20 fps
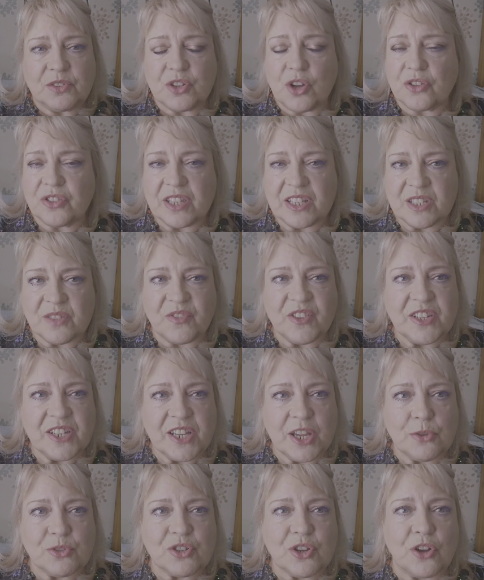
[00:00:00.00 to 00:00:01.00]
God, this
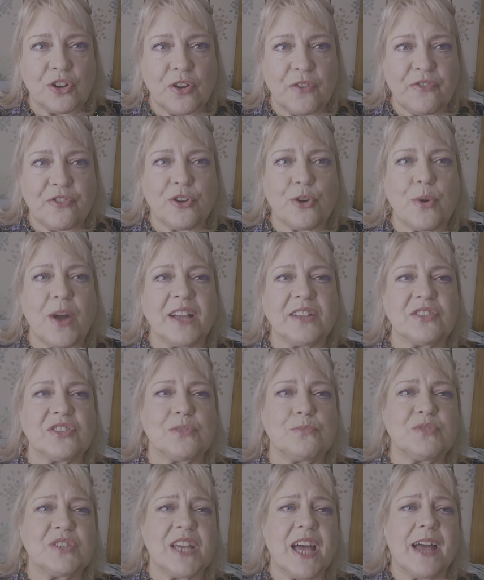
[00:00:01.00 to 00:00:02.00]
video's gone on for quite
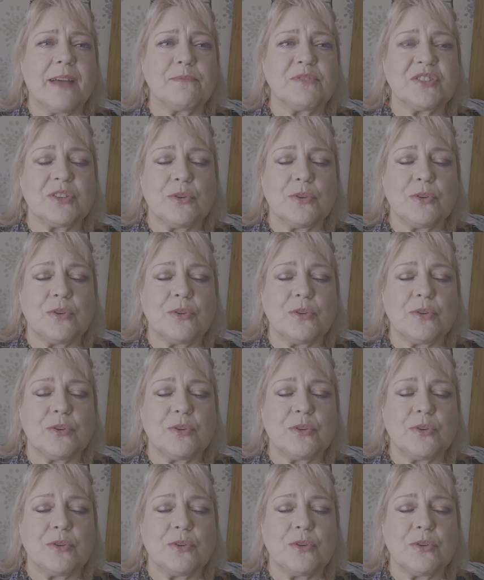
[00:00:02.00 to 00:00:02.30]
some time,